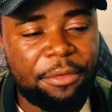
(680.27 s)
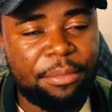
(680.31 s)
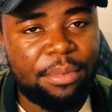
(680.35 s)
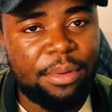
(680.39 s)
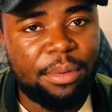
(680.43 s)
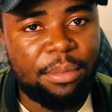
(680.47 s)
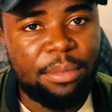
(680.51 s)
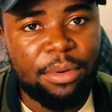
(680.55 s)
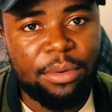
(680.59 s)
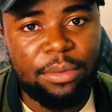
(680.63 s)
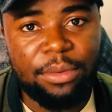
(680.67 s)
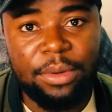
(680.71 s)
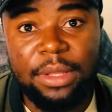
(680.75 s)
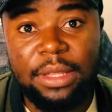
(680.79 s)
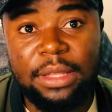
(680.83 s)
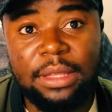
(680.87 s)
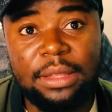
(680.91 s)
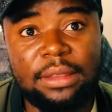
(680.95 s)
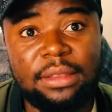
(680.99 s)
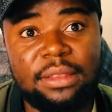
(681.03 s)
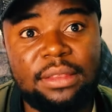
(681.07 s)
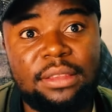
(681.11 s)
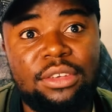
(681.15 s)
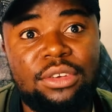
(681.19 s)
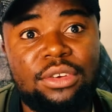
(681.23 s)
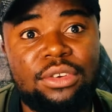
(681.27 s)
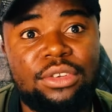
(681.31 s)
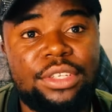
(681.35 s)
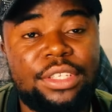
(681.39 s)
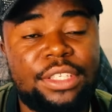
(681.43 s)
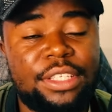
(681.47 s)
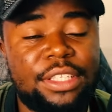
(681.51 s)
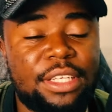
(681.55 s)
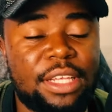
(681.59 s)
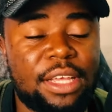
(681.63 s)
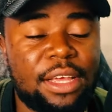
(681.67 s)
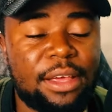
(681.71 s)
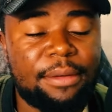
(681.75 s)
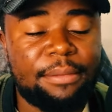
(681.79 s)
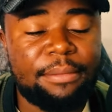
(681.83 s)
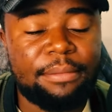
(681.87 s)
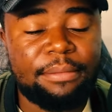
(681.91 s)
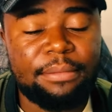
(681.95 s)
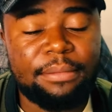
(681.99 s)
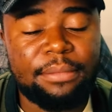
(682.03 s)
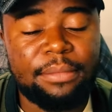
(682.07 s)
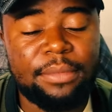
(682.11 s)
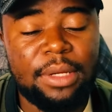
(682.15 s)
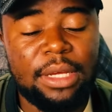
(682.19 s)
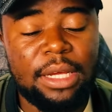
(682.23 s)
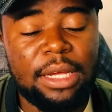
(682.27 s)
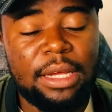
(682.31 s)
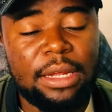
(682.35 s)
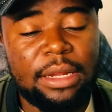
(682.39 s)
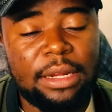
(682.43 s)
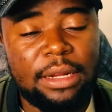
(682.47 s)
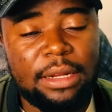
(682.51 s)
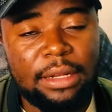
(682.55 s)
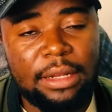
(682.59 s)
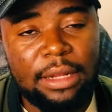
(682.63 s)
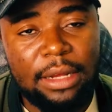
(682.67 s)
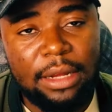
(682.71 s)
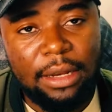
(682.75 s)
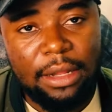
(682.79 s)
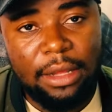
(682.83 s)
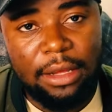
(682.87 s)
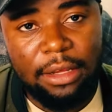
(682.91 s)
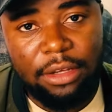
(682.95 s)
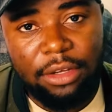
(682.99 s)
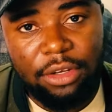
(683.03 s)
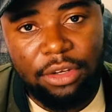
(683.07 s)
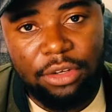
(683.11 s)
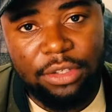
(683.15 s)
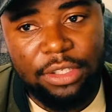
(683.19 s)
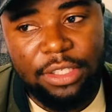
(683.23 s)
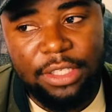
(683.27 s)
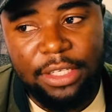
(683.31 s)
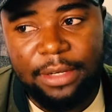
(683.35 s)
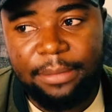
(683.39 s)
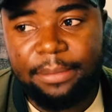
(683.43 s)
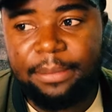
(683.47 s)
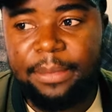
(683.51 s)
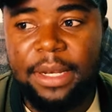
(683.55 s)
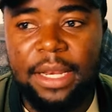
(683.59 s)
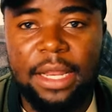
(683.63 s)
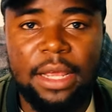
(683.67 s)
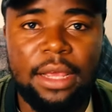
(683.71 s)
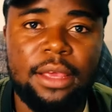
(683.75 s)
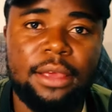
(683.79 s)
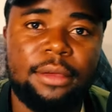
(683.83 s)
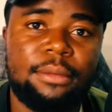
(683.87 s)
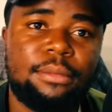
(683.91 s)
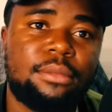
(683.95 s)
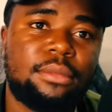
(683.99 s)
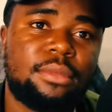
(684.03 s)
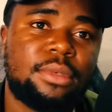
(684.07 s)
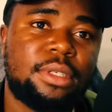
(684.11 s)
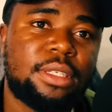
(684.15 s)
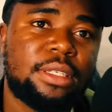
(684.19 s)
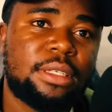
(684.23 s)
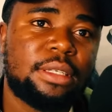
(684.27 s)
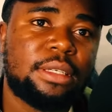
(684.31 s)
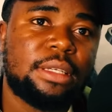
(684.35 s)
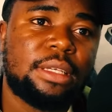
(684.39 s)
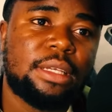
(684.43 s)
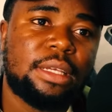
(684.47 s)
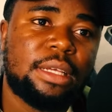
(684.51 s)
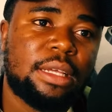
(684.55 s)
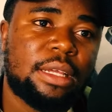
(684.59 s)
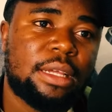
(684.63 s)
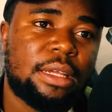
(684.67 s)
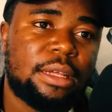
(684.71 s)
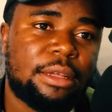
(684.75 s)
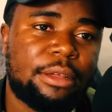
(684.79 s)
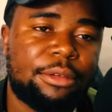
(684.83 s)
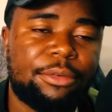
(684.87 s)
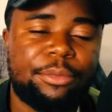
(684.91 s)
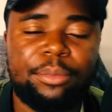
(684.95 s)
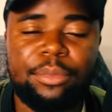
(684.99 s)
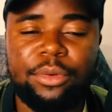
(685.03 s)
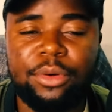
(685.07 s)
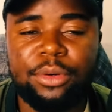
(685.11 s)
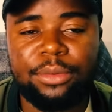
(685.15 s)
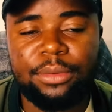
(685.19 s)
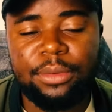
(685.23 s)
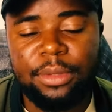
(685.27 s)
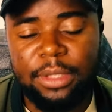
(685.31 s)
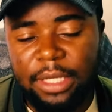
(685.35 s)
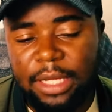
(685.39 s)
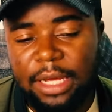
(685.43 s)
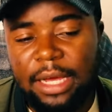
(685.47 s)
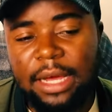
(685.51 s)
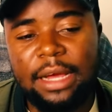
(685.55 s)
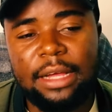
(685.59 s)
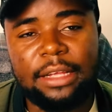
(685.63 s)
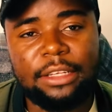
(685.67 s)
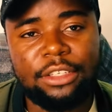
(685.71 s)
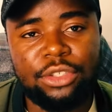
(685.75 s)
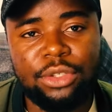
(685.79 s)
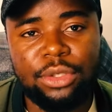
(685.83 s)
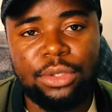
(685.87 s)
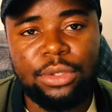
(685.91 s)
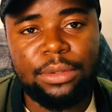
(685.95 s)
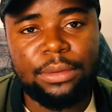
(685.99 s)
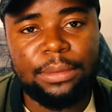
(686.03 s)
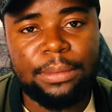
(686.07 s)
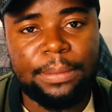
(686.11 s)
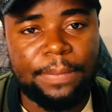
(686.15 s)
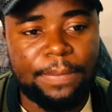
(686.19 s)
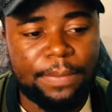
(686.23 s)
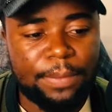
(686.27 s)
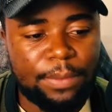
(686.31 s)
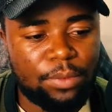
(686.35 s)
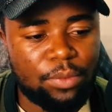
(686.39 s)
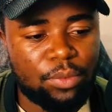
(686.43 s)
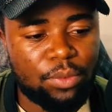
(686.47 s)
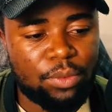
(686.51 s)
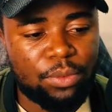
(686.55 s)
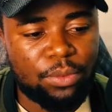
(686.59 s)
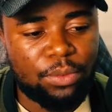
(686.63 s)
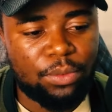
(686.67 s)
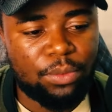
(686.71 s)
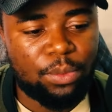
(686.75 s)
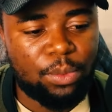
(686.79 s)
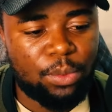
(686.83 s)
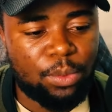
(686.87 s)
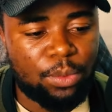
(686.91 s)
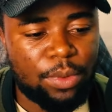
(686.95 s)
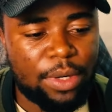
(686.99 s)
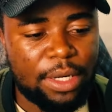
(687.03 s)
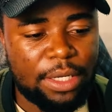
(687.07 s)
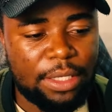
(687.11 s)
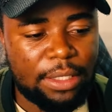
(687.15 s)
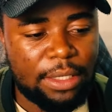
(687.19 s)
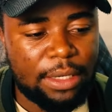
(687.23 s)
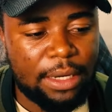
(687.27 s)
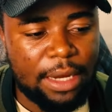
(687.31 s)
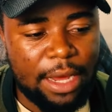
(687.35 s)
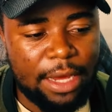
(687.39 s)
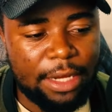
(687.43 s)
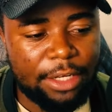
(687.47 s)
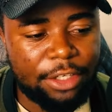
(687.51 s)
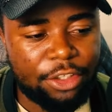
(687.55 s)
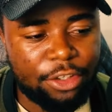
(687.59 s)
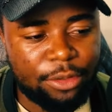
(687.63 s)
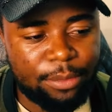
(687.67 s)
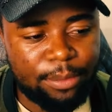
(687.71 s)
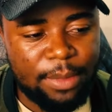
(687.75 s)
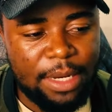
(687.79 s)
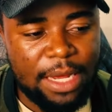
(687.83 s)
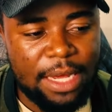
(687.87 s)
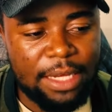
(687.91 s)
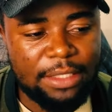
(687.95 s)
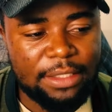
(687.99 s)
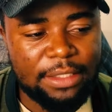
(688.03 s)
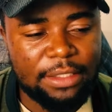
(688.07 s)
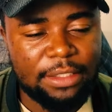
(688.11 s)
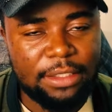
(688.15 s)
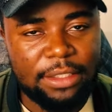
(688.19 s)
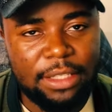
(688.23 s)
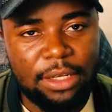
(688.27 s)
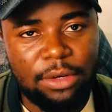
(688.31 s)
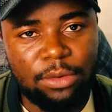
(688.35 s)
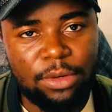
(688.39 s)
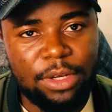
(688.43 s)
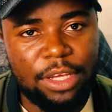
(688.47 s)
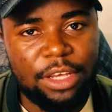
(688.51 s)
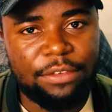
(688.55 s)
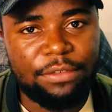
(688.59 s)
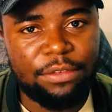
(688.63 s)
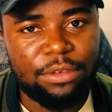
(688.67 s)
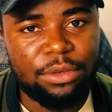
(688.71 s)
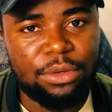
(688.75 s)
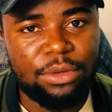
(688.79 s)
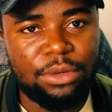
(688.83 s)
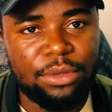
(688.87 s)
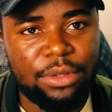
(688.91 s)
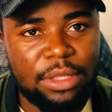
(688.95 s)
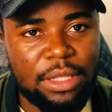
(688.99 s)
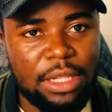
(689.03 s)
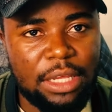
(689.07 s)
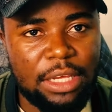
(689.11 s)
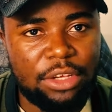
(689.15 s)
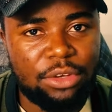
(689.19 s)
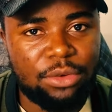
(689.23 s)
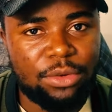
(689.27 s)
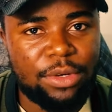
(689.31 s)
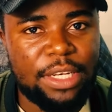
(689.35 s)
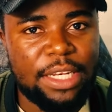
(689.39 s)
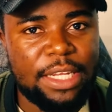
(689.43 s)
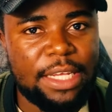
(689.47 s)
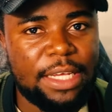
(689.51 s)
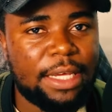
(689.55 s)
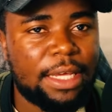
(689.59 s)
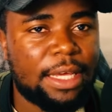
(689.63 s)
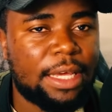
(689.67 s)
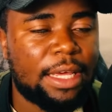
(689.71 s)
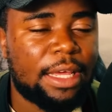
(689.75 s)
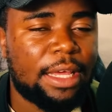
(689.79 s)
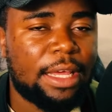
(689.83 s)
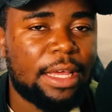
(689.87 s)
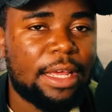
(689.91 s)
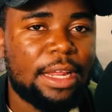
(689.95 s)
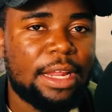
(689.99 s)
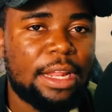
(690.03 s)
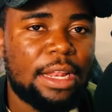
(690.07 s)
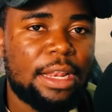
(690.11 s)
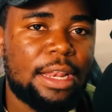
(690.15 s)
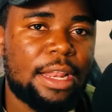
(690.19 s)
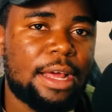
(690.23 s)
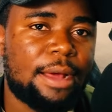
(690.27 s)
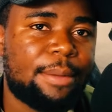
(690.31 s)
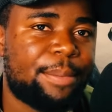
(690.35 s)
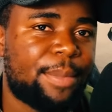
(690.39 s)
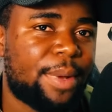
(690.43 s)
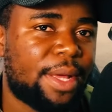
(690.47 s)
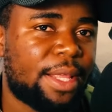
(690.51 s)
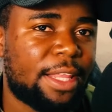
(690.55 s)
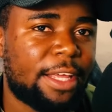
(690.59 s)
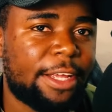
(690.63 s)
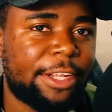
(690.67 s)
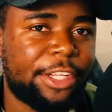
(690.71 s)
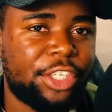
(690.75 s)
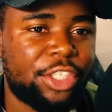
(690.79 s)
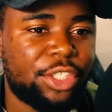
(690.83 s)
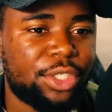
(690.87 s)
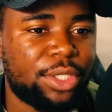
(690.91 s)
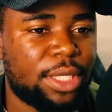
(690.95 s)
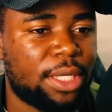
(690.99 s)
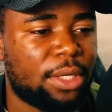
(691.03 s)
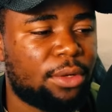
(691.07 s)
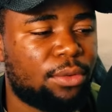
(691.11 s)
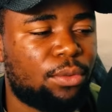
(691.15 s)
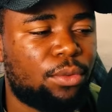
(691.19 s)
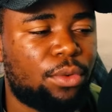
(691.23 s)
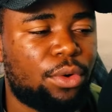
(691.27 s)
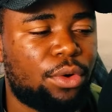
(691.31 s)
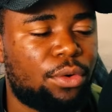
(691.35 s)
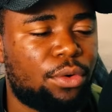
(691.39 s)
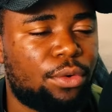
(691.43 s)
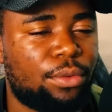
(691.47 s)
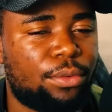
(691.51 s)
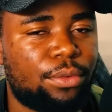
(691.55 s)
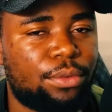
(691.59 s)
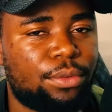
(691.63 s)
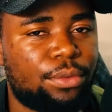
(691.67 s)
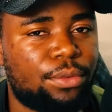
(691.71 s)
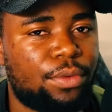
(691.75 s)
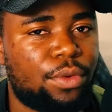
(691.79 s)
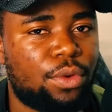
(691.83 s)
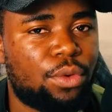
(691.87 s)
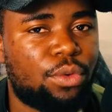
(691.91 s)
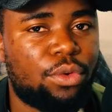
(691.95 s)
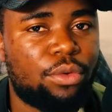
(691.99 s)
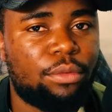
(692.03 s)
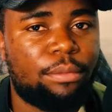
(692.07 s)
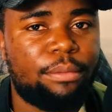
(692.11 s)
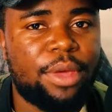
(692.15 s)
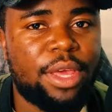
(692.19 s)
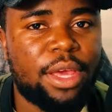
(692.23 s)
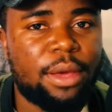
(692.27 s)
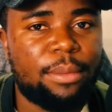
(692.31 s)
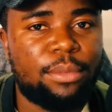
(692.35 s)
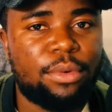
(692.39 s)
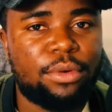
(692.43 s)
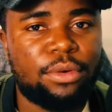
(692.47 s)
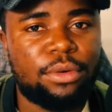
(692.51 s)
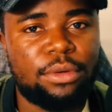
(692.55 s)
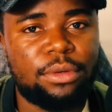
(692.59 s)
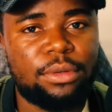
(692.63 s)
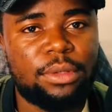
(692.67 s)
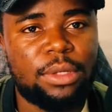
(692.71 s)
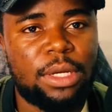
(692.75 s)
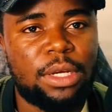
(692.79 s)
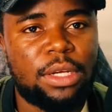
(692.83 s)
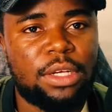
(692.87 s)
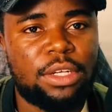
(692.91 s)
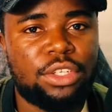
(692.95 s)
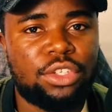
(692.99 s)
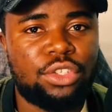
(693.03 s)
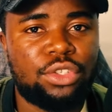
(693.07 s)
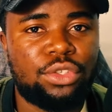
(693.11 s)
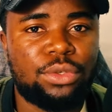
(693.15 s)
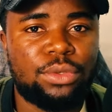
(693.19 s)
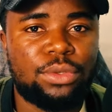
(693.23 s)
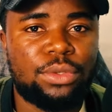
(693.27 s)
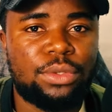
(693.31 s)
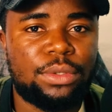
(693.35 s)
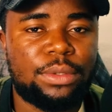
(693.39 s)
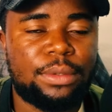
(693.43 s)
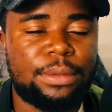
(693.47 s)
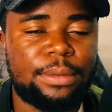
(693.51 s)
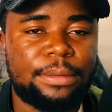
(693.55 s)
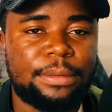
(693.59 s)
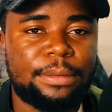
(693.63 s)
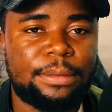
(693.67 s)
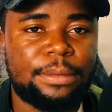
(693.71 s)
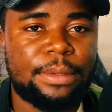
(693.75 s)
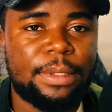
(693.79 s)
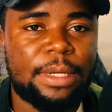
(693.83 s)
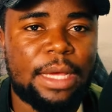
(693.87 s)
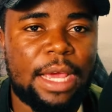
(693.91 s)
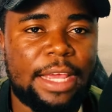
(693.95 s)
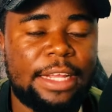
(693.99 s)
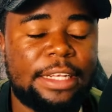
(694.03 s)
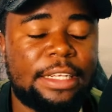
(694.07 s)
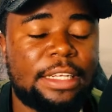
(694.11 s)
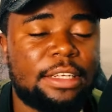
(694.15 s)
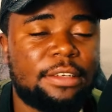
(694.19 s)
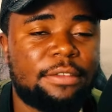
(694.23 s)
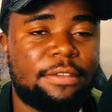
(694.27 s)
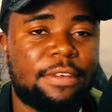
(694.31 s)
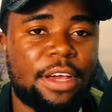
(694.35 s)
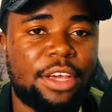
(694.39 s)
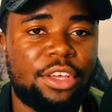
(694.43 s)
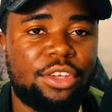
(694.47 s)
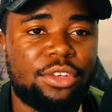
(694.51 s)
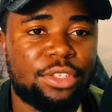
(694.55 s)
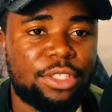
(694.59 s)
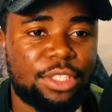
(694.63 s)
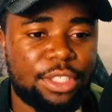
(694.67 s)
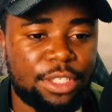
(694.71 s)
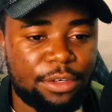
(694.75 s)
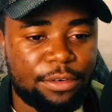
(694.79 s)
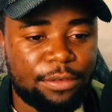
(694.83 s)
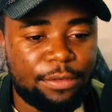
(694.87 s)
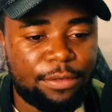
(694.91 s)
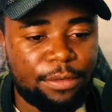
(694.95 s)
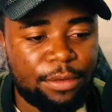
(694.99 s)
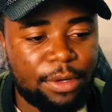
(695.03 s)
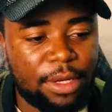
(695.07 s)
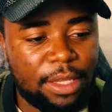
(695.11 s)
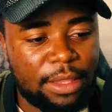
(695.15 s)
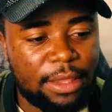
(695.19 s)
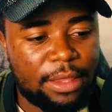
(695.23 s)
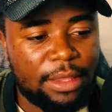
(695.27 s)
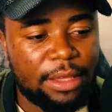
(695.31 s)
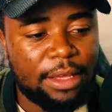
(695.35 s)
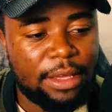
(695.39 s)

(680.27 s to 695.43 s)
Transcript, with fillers: people with your same like your same names uh, pro yeah so what iShop does is they'll give you the unique number that you will, you will be able to identify yourself with.